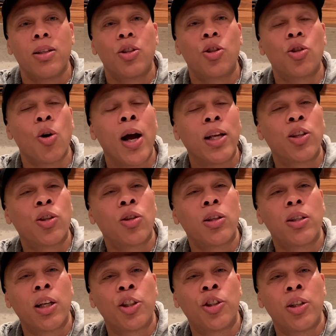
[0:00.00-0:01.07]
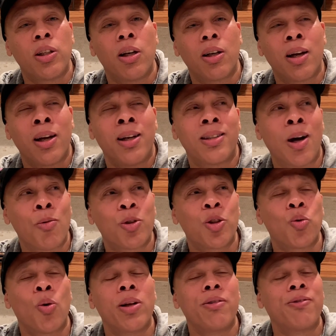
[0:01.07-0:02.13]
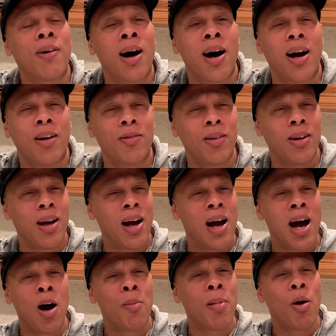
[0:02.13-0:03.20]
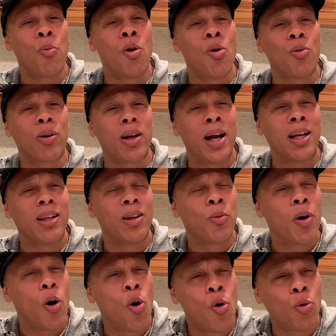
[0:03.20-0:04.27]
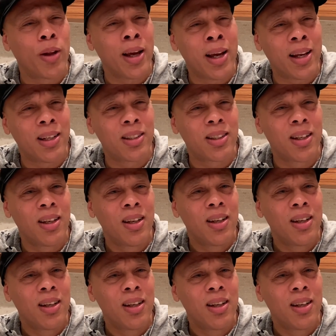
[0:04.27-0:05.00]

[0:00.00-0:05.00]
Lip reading: So at such a young age, I was 25. How am I woke at old age?